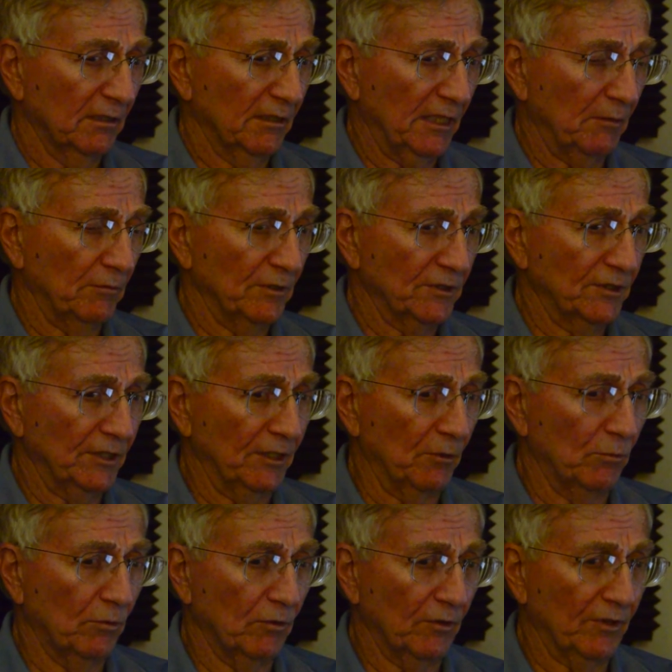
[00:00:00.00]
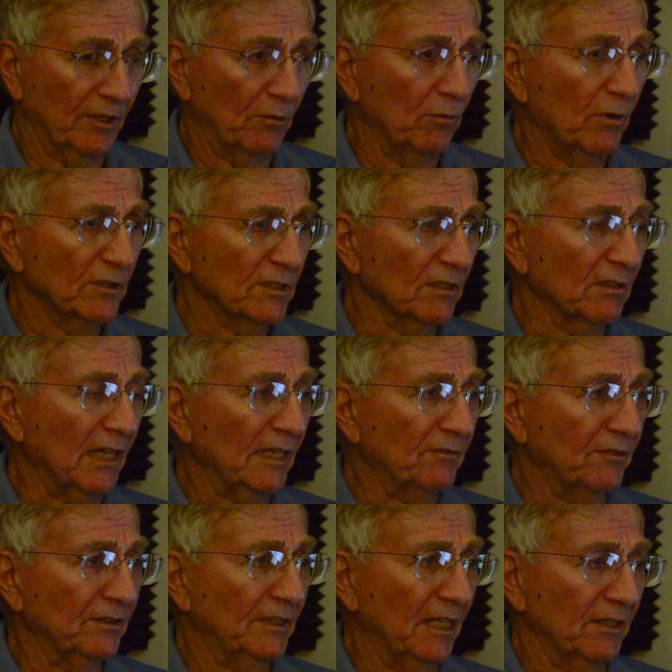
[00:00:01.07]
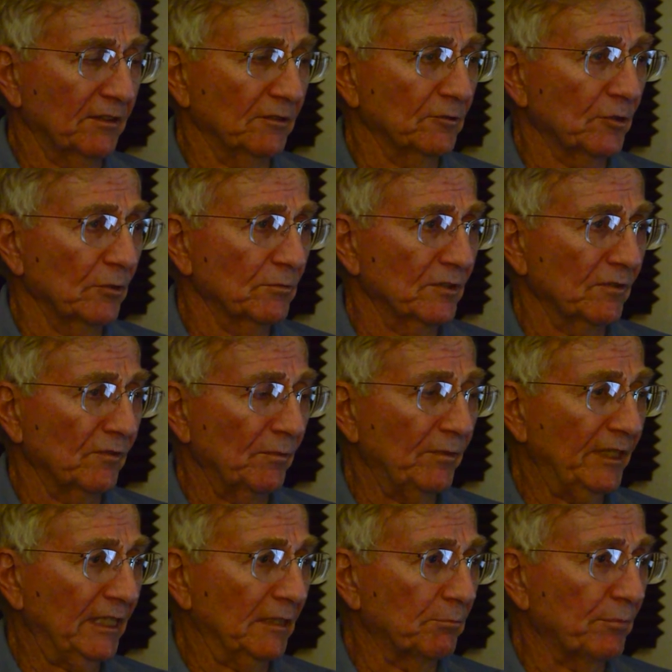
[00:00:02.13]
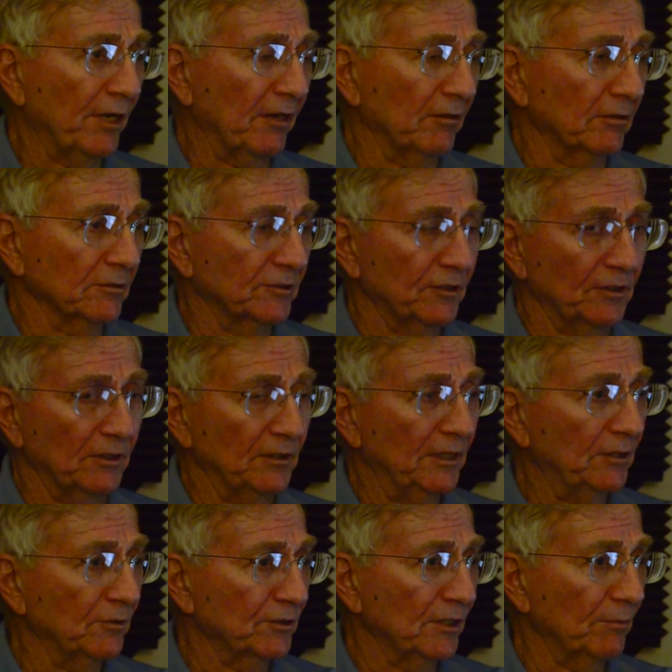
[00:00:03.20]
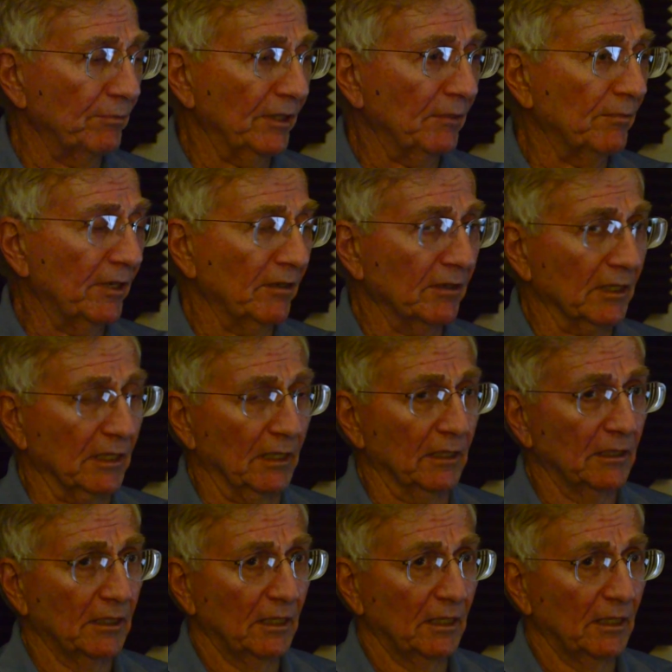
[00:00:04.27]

that was in a war that wasn't life and death in terms of immediate peril to the leadership in America,